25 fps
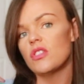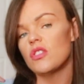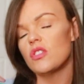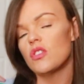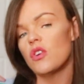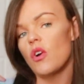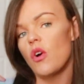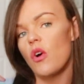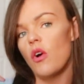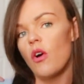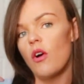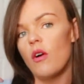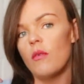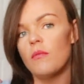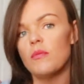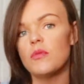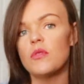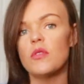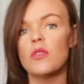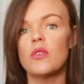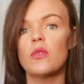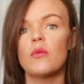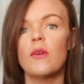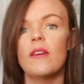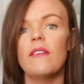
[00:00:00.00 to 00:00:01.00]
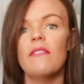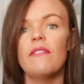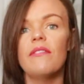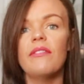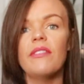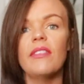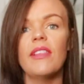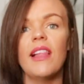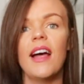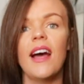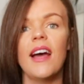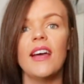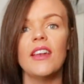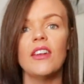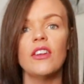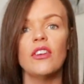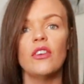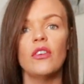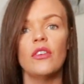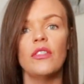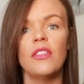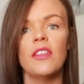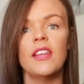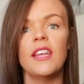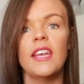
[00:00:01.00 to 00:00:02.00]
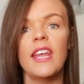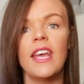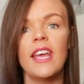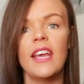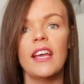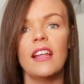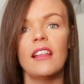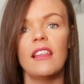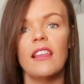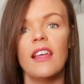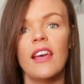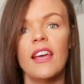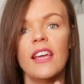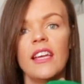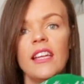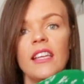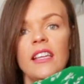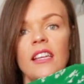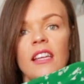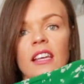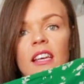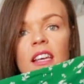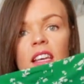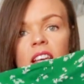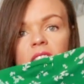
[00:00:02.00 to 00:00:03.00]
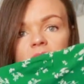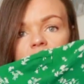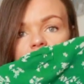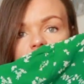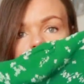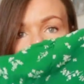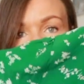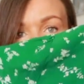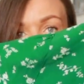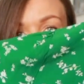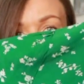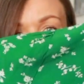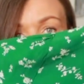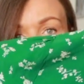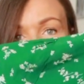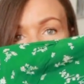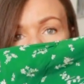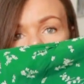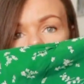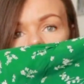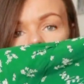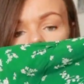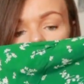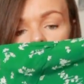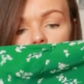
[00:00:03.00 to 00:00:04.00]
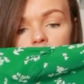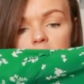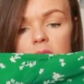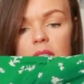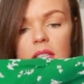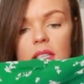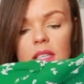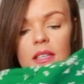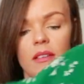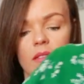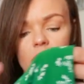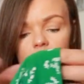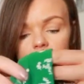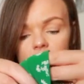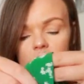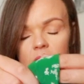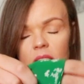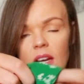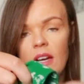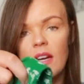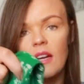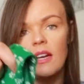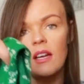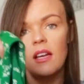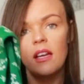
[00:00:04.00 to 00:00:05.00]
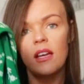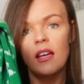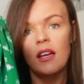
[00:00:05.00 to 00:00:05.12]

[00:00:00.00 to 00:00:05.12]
top, so it's quite flattering on the neckline. It's got a little cap sleeve there.